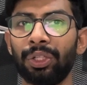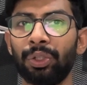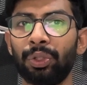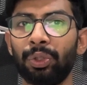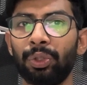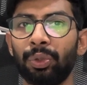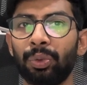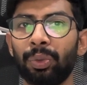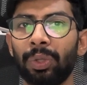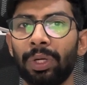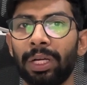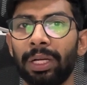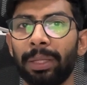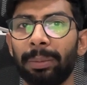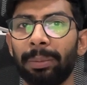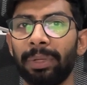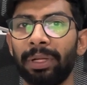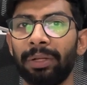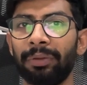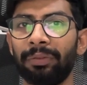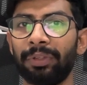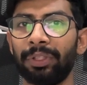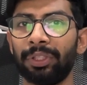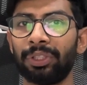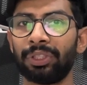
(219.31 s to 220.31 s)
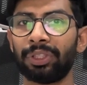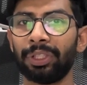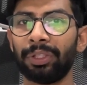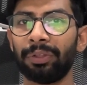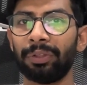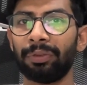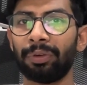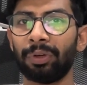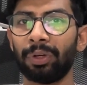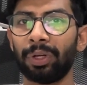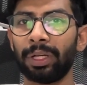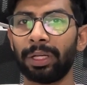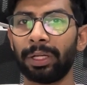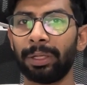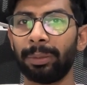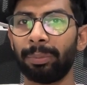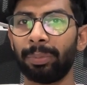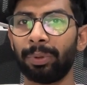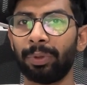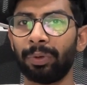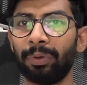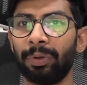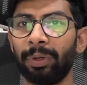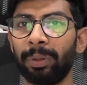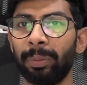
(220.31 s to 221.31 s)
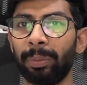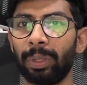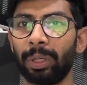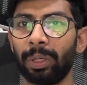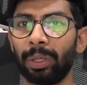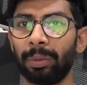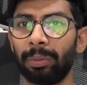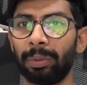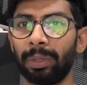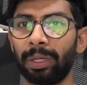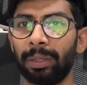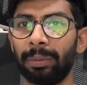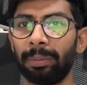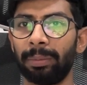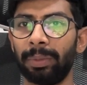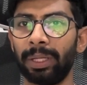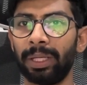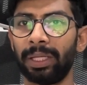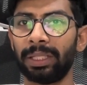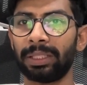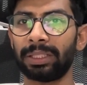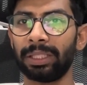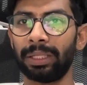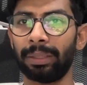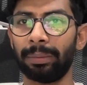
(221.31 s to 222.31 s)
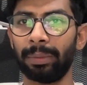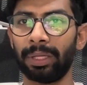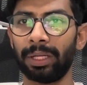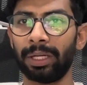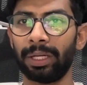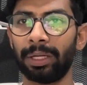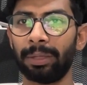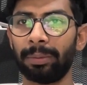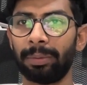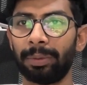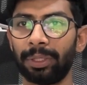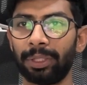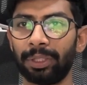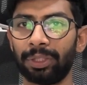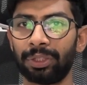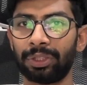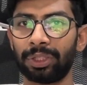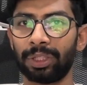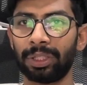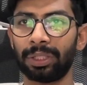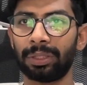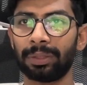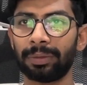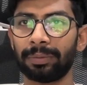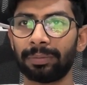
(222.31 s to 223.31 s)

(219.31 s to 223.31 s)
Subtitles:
You are a beneficiary for an employment based immigrant petition,